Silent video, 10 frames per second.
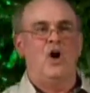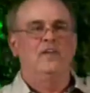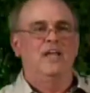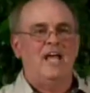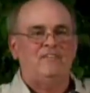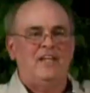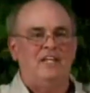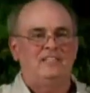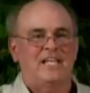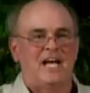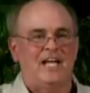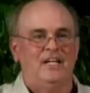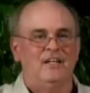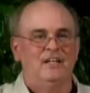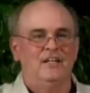On the left-hand
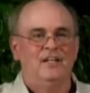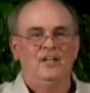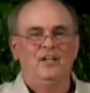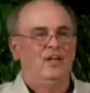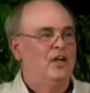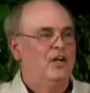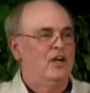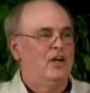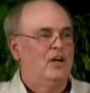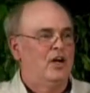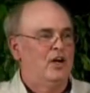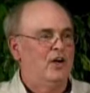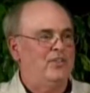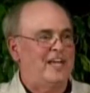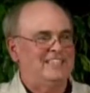side,
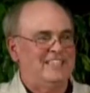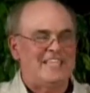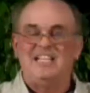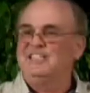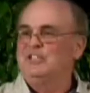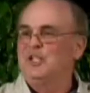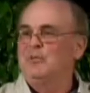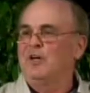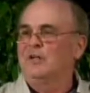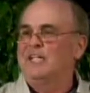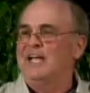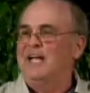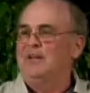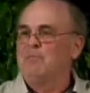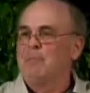who thinks that that's the Sumagrow
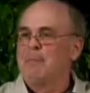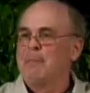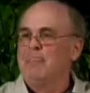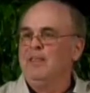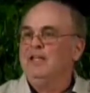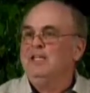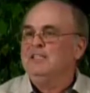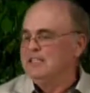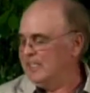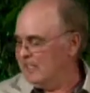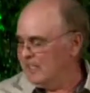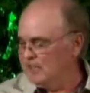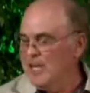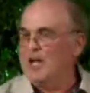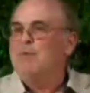side? See, that
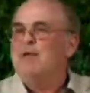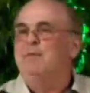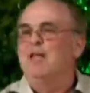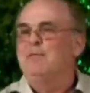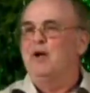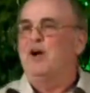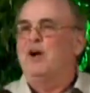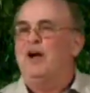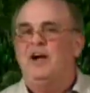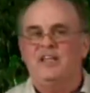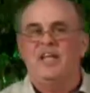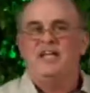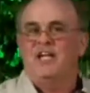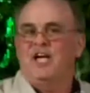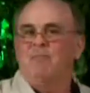there's a lot of people up in our area that
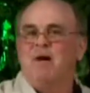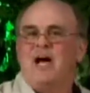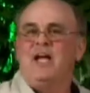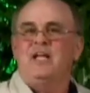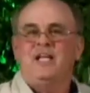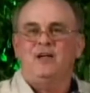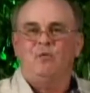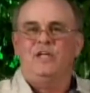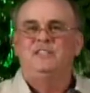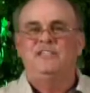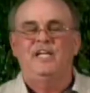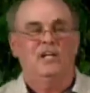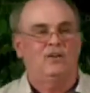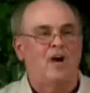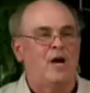they can come by and they can
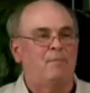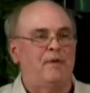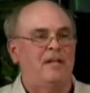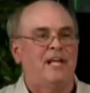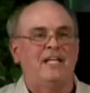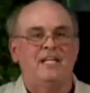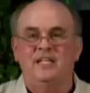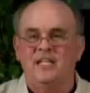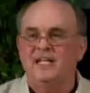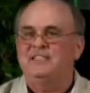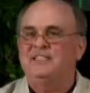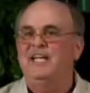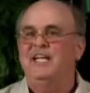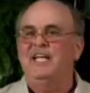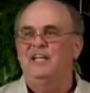windshield a crop and then they can
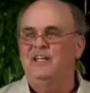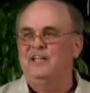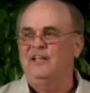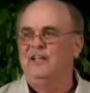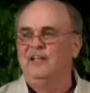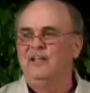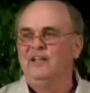send it into the